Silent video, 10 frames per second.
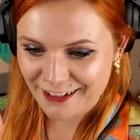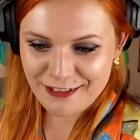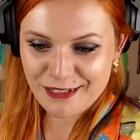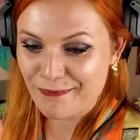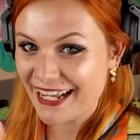it's
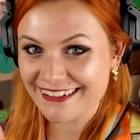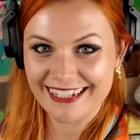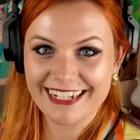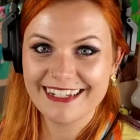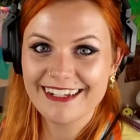just
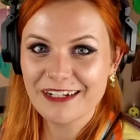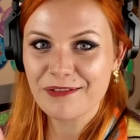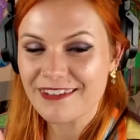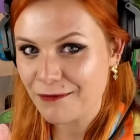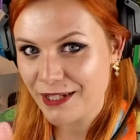amazing
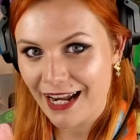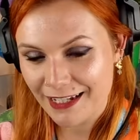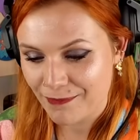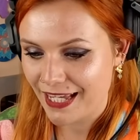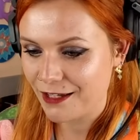for someone
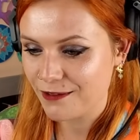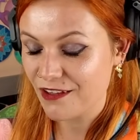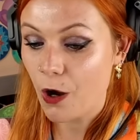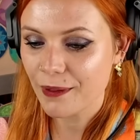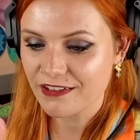like me, whose
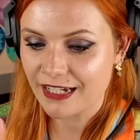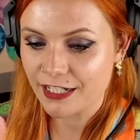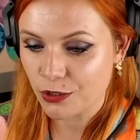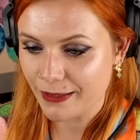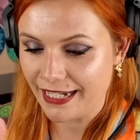whole entire
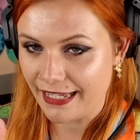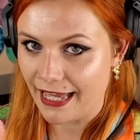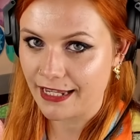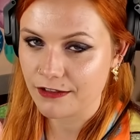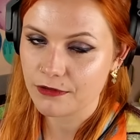career
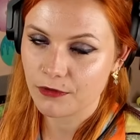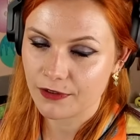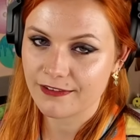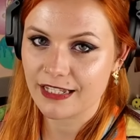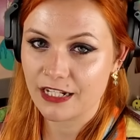and
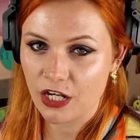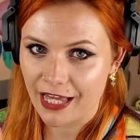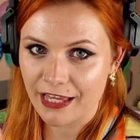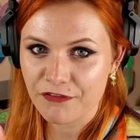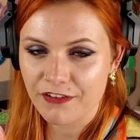honestly
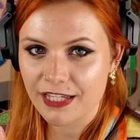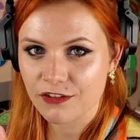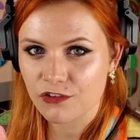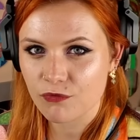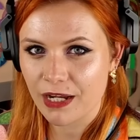life
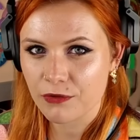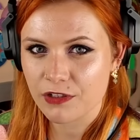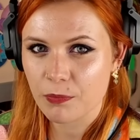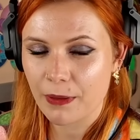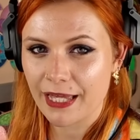is
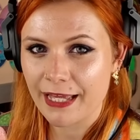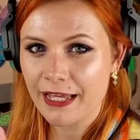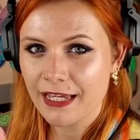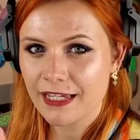surrounded by